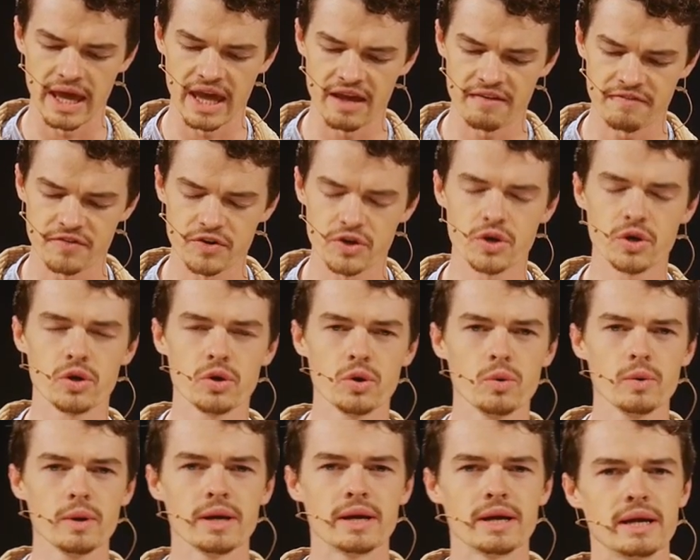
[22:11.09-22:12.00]
If
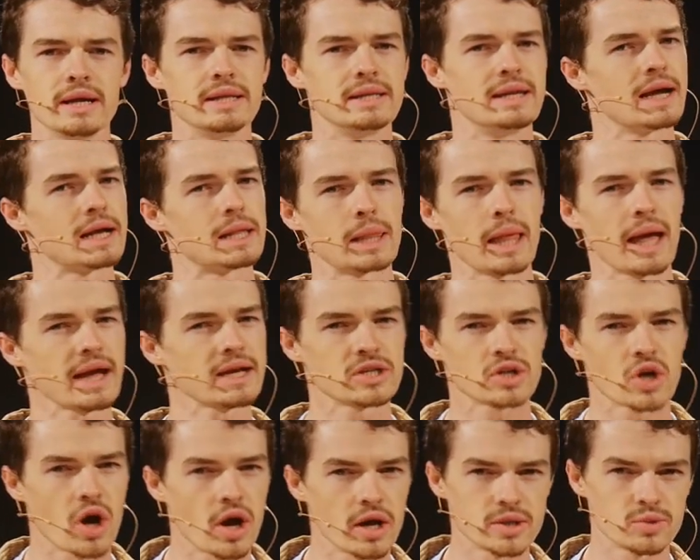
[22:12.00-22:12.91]
you
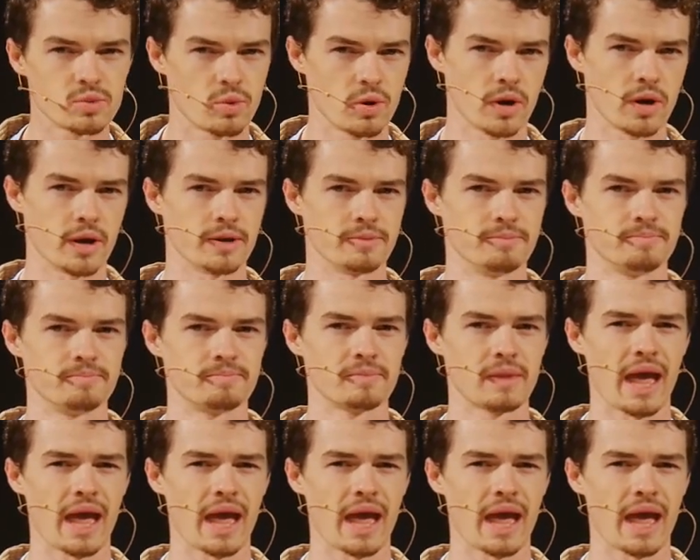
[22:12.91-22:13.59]
neglect God's word